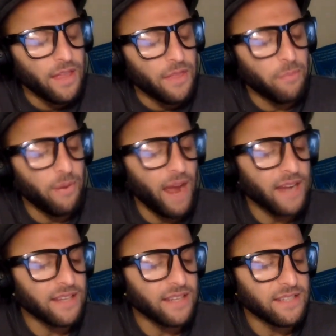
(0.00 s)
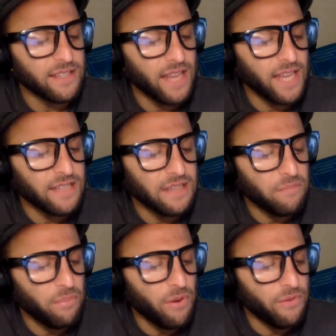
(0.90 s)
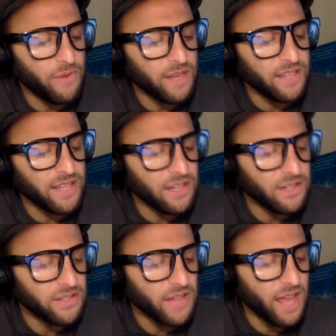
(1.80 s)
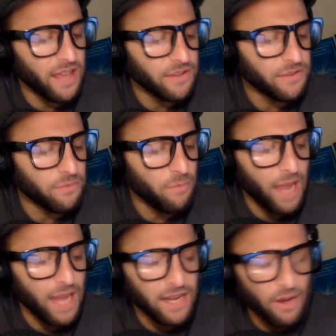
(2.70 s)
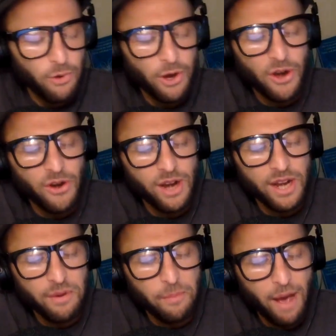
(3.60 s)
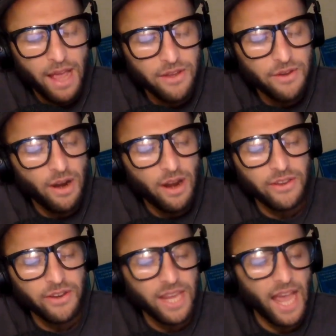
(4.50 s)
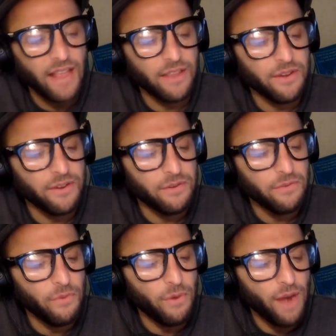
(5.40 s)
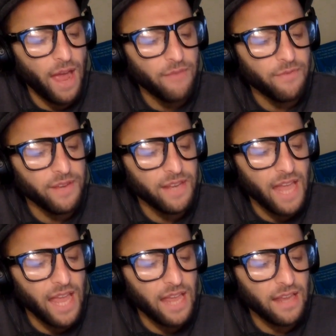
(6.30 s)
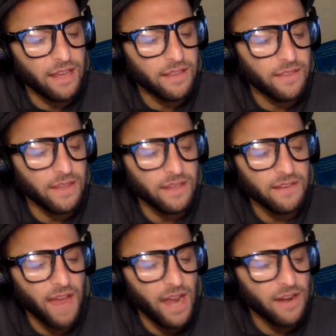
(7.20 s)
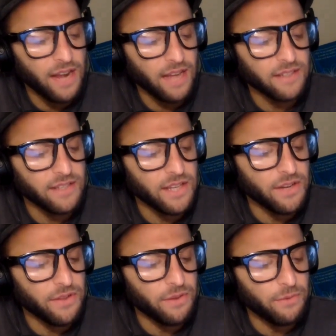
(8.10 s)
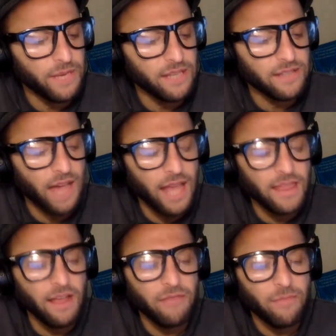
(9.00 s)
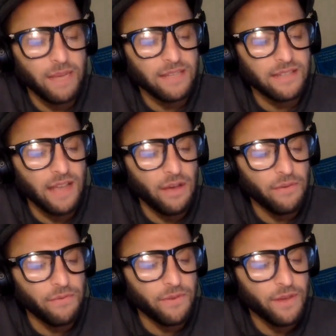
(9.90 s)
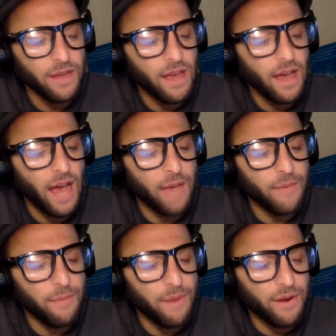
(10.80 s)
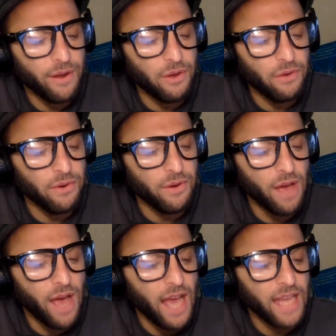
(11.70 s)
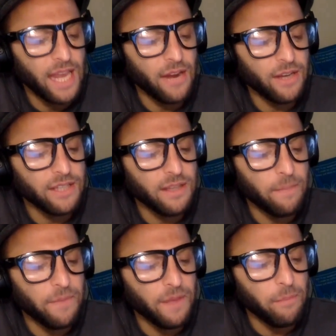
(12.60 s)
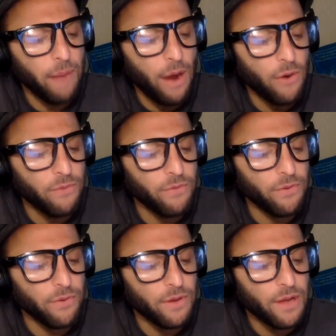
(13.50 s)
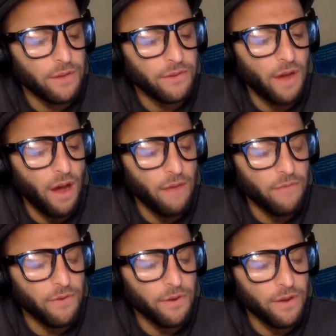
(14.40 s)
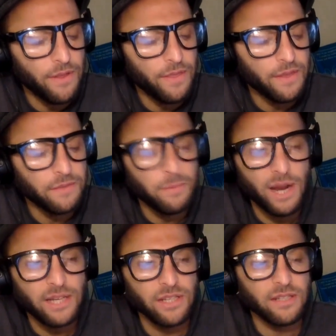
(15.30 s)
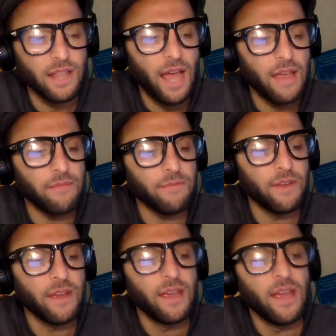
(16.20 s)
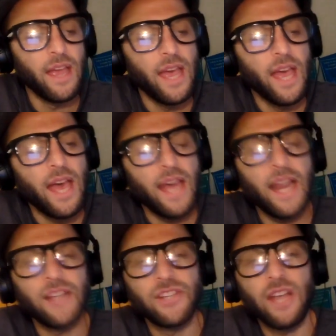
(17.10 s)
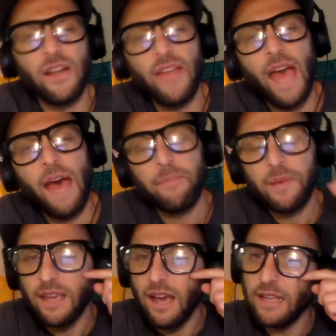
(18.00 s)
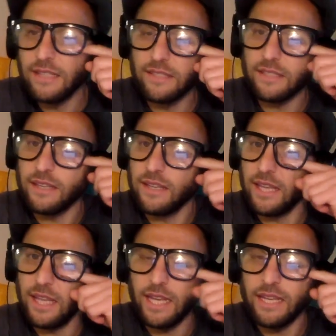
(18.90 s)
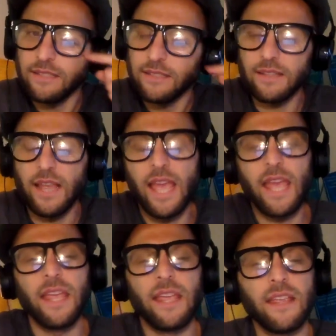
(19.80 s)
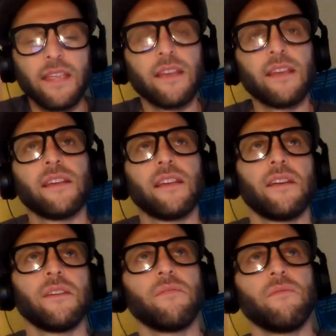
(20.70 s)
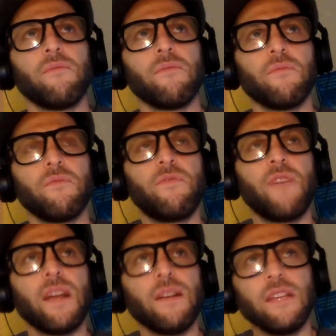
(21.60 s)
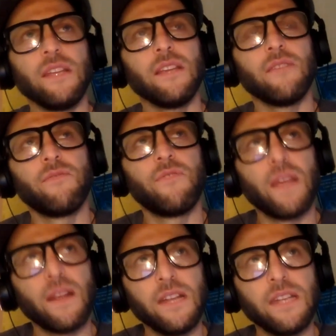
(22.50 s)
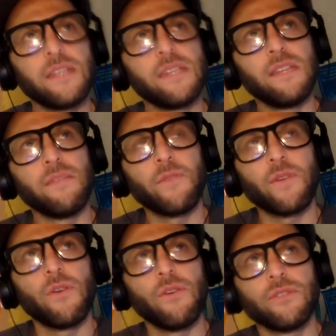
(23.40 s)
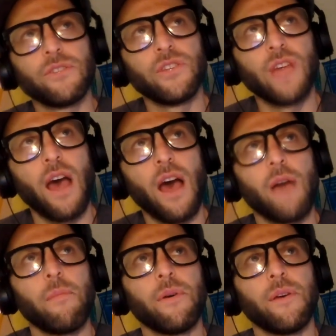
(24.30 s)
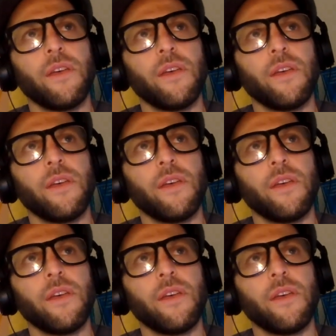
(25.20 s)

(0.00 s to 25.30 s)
The practice isn't perfect here says, write a recurring reminder on your calendar for every day, the entire next year that reads, I love myself, I'm a miracle, I carry something powerful to offer this precious life. And I share that because it is a very, very difficult job.